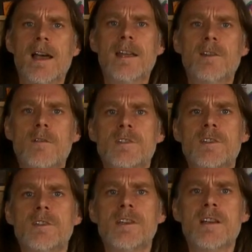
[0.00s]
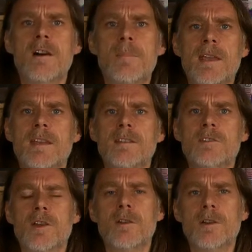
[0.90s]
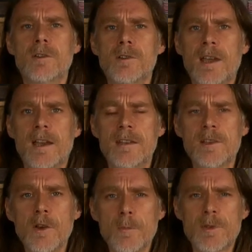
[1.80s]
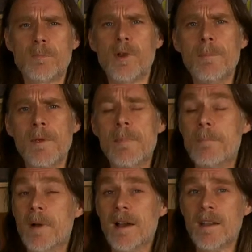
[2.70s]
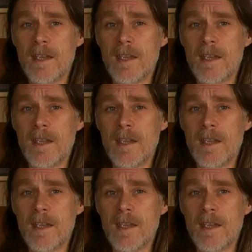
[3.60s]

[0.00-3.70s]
head over to guitarmaking.co.uk, sign up as a premium member,